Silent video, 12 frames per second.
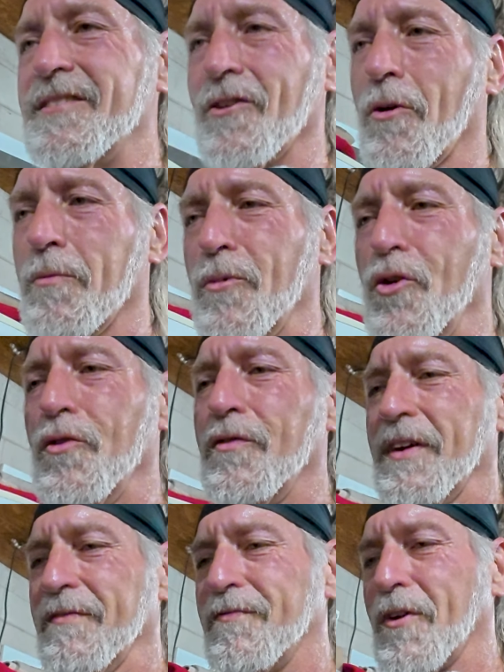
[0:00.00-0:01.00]
So
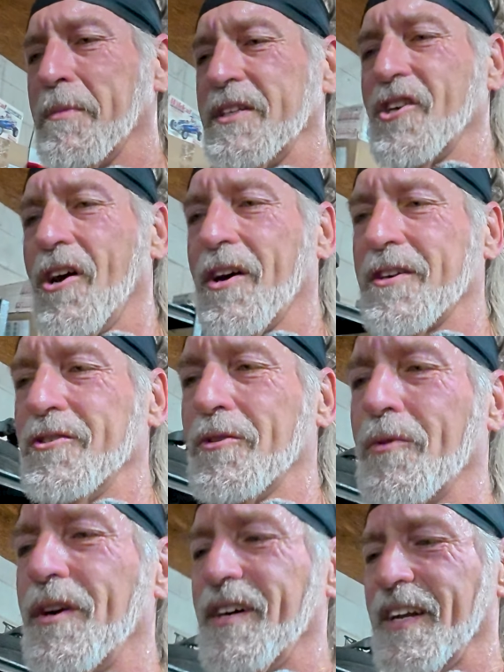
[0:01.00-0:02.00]
moving from a jog to
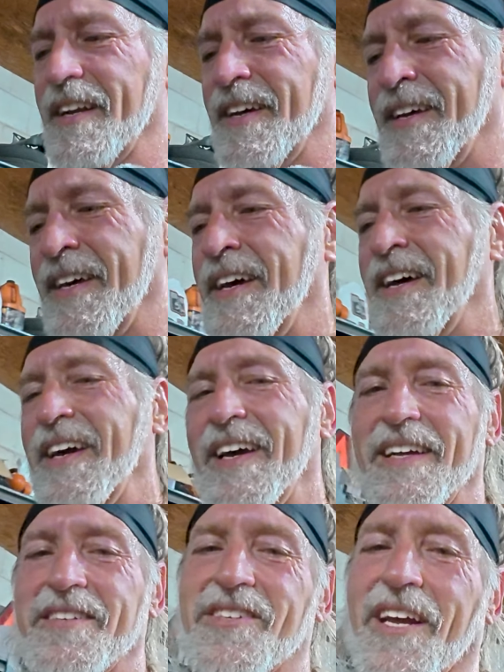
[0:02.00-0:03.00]
a run
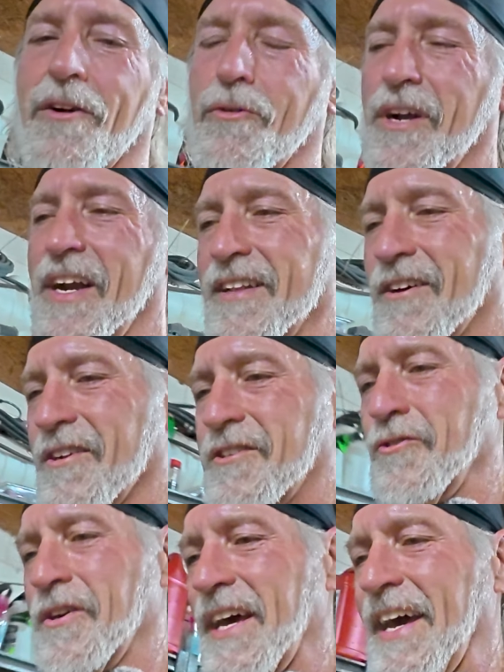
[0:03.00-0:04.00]
instead of running all
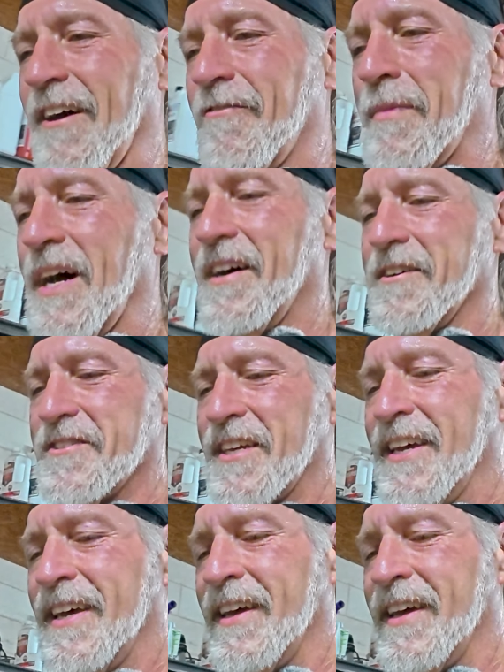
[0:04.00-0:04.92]
2.5 miles.